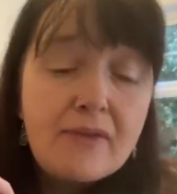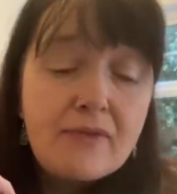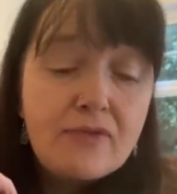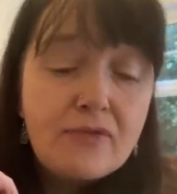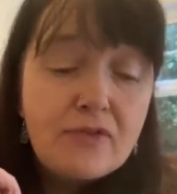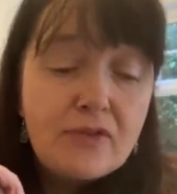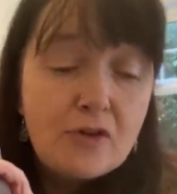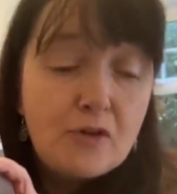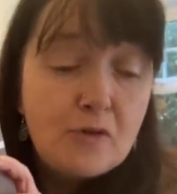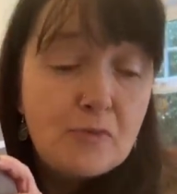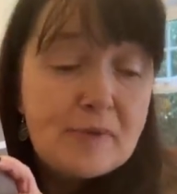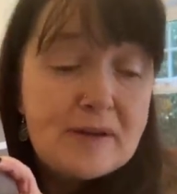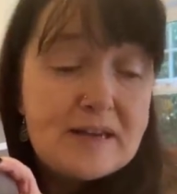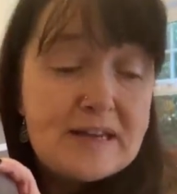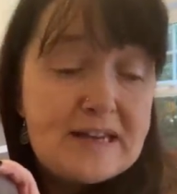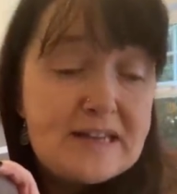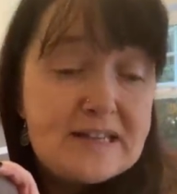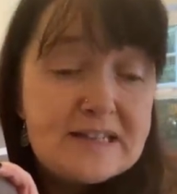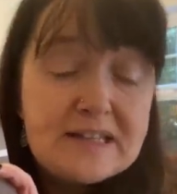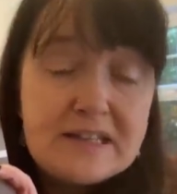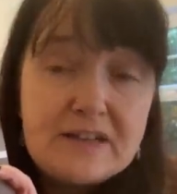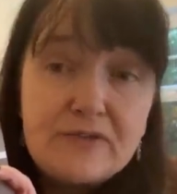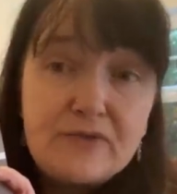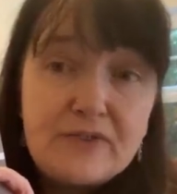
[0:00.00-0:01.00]
they'll be
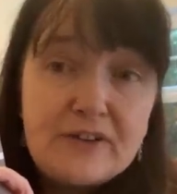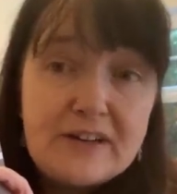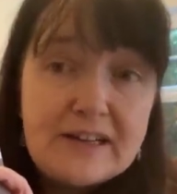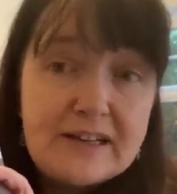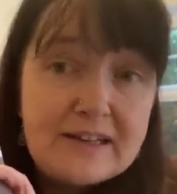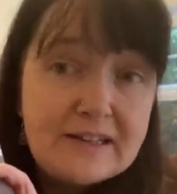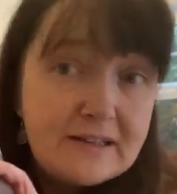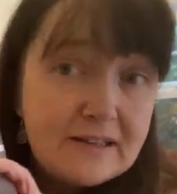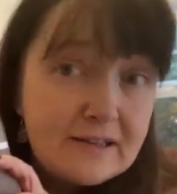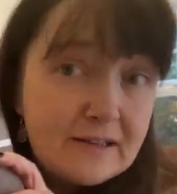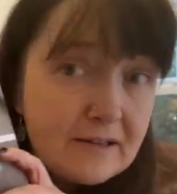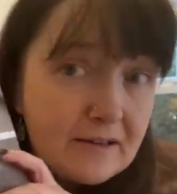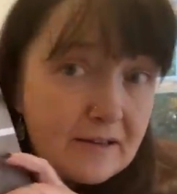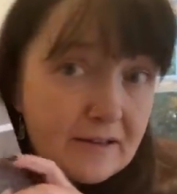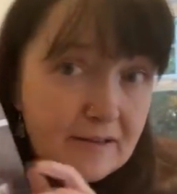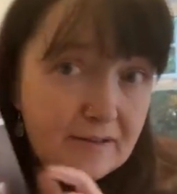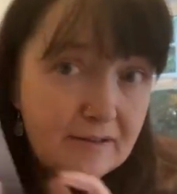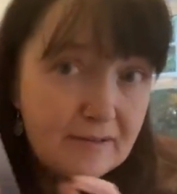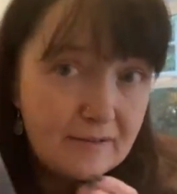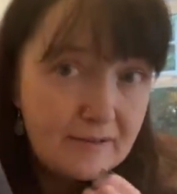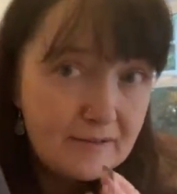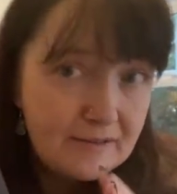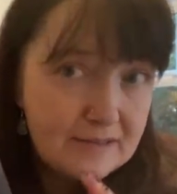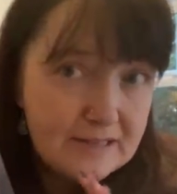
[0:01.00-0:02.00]
easy to fit in
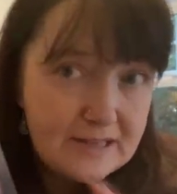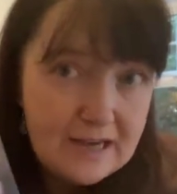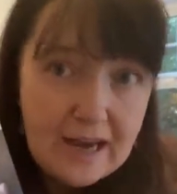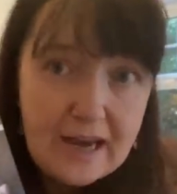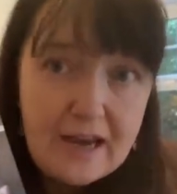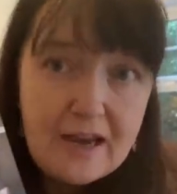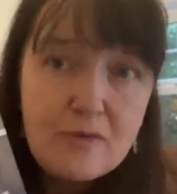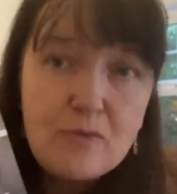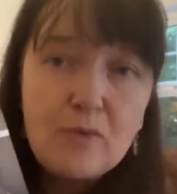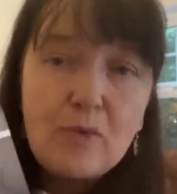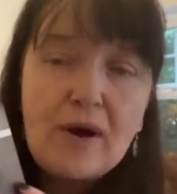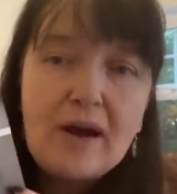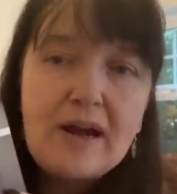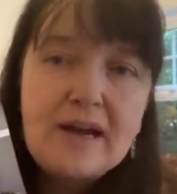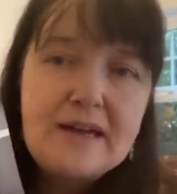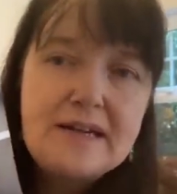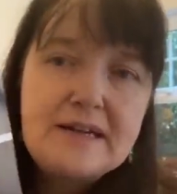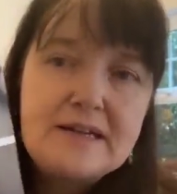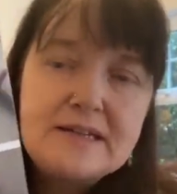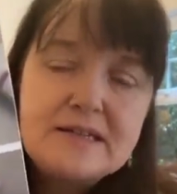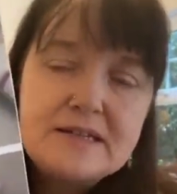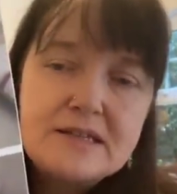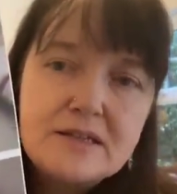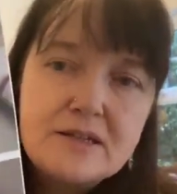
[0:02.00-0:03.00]
time
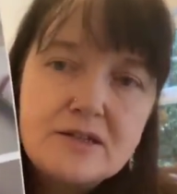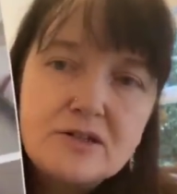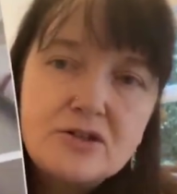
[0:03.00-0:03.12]
wise